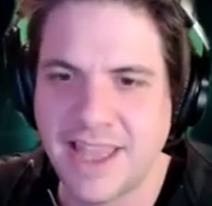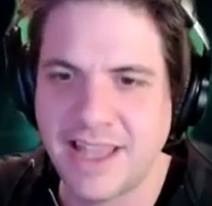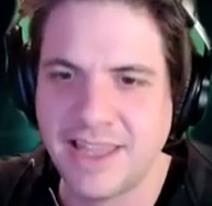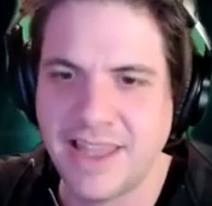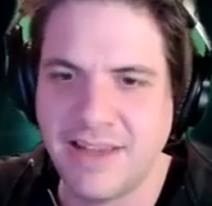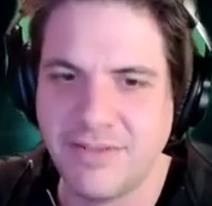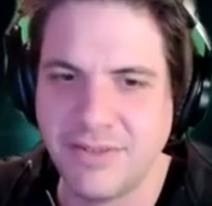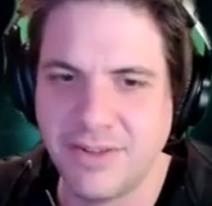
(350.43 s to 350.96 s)
that
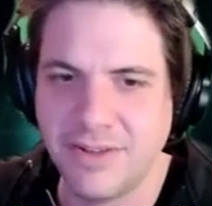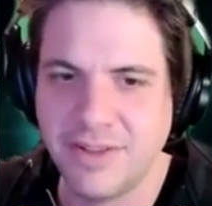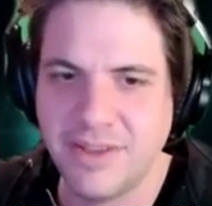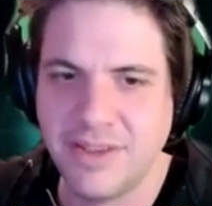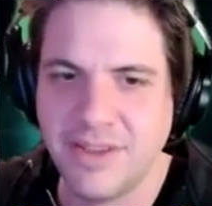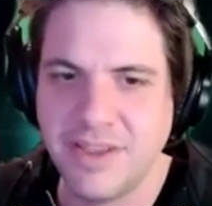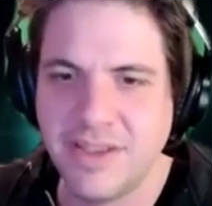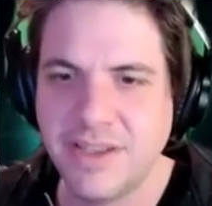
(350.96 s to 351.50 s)
level.
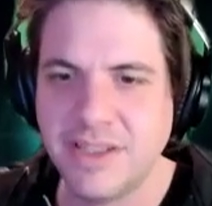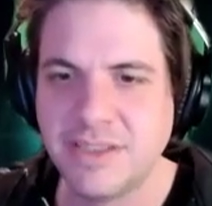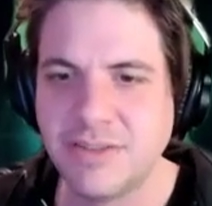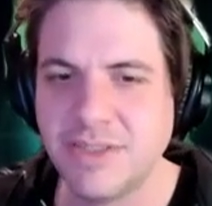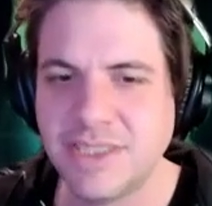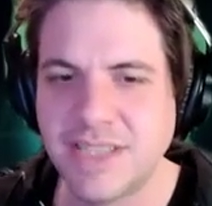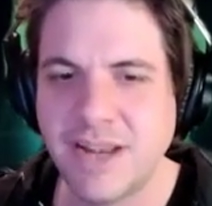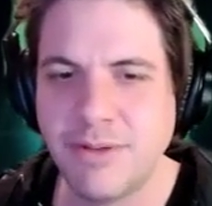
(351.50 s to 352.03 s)

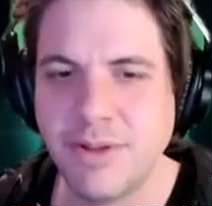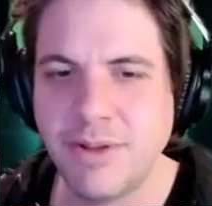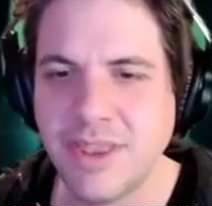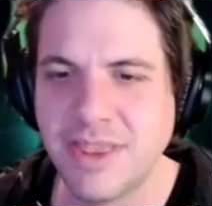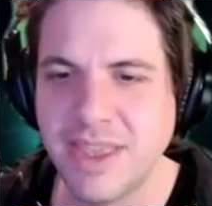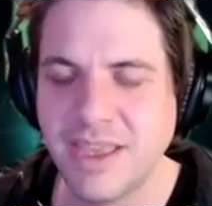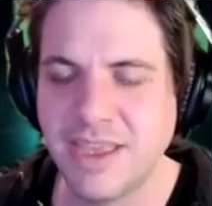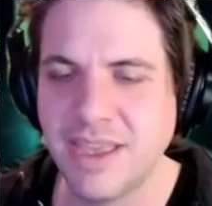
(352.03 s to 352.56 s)
So he's not really
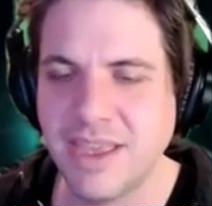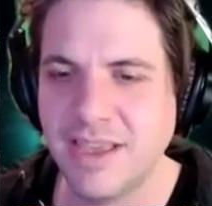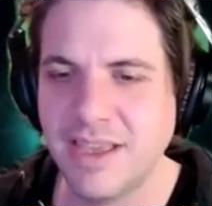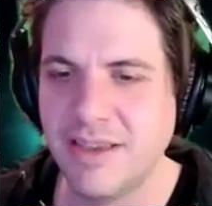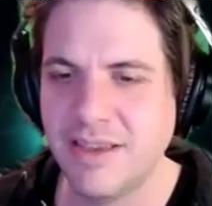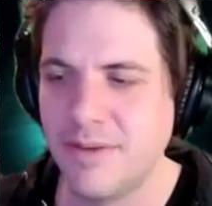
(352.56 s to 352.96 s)
thinking,